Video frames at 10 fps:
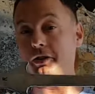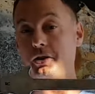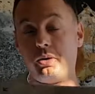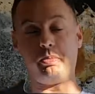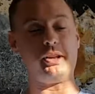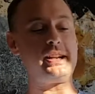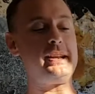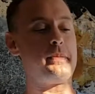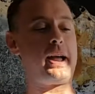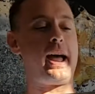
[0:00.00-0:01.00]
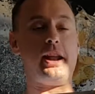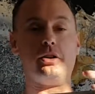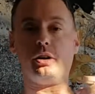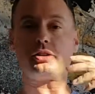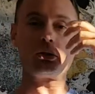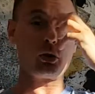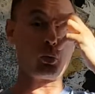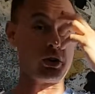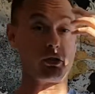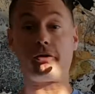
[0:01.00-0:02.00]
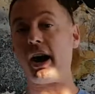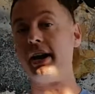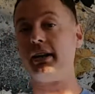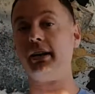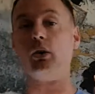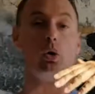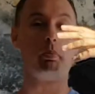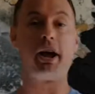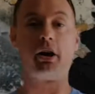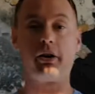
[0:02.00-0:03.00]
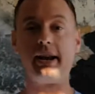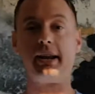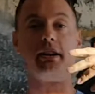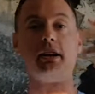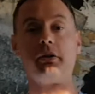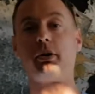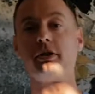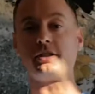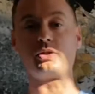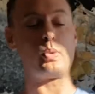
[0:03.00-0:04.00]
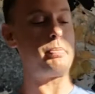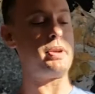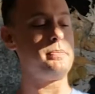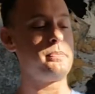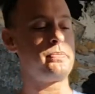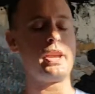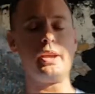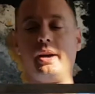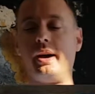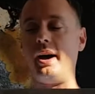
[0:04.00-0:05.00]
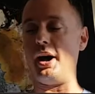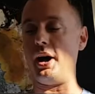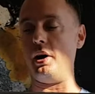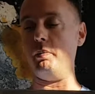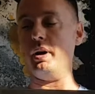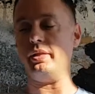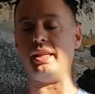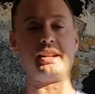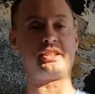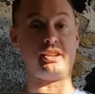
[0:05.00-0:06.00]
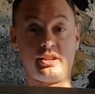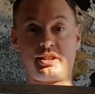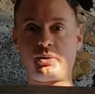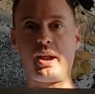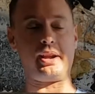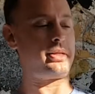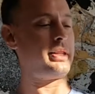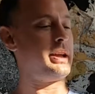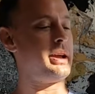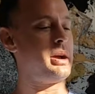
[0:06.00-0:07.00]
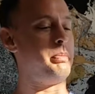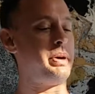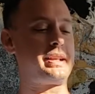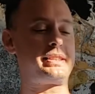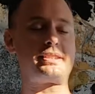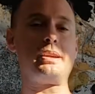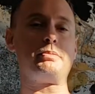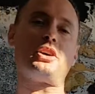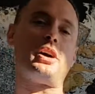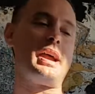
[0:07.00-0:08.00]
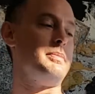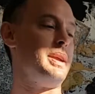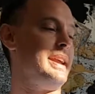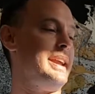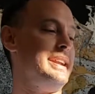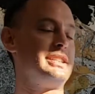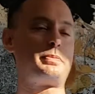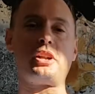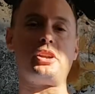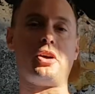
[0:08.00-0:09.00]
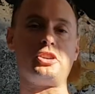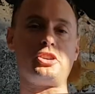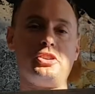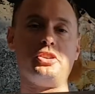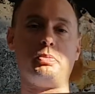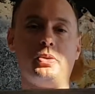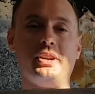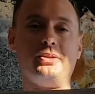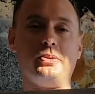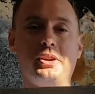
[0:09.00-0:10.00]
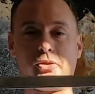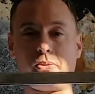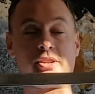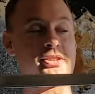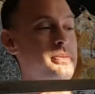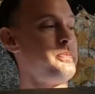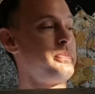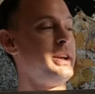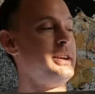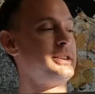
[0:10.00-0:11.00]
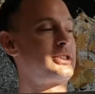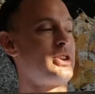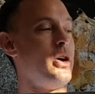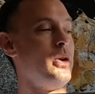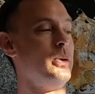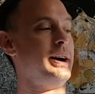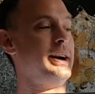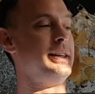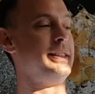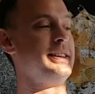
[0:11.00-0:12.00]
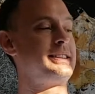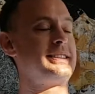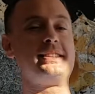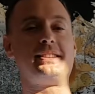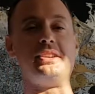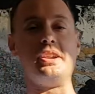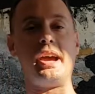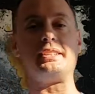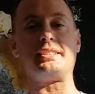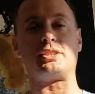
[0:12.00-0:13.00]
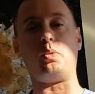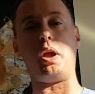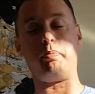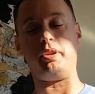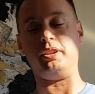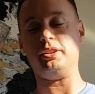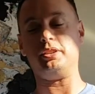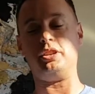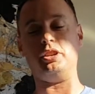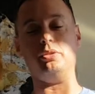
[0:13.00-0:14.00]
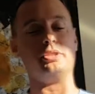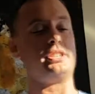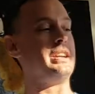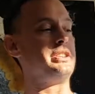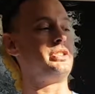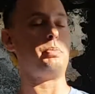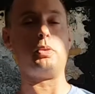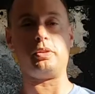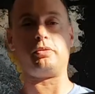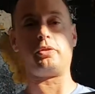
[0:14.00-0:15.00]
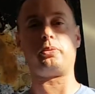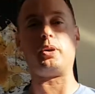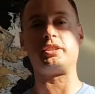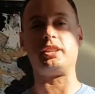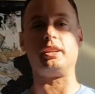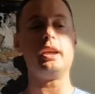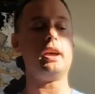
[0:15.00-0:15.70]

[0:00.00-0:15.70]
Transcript: for durability and also good when you're finding or parrying another person's weapon. That's a strength. but at the same time, it is pretty harsh on your opponent when you thrust them. So this isn't the nicest weapon to use against your opponent for thrusting.